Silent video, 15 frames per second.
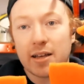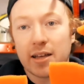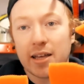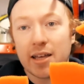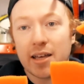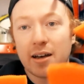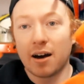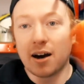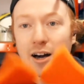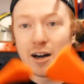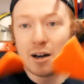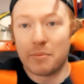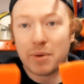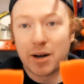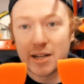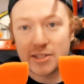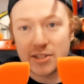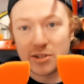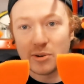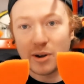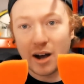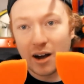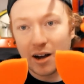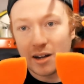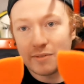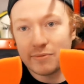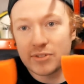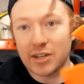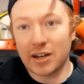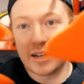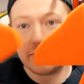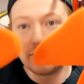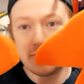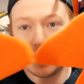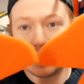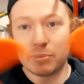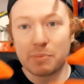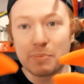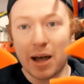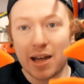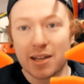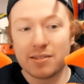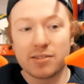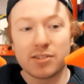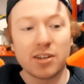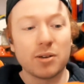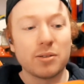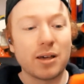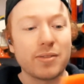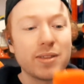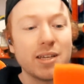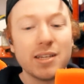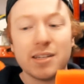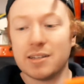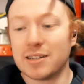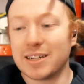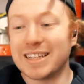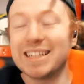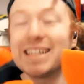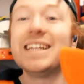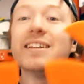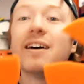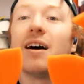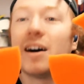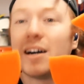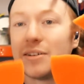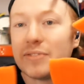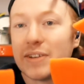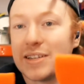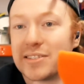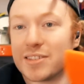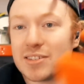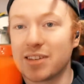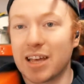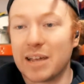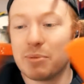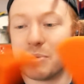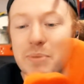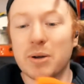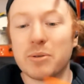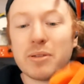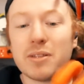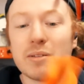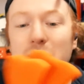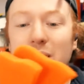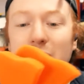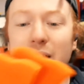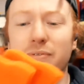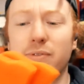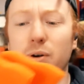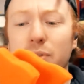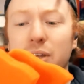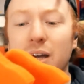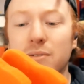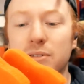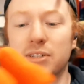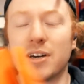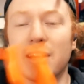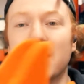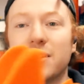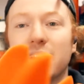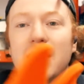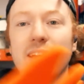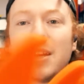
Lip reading: Here are my two halves. I flipped the pattern so that the clean half is the same on both of them and on the outside.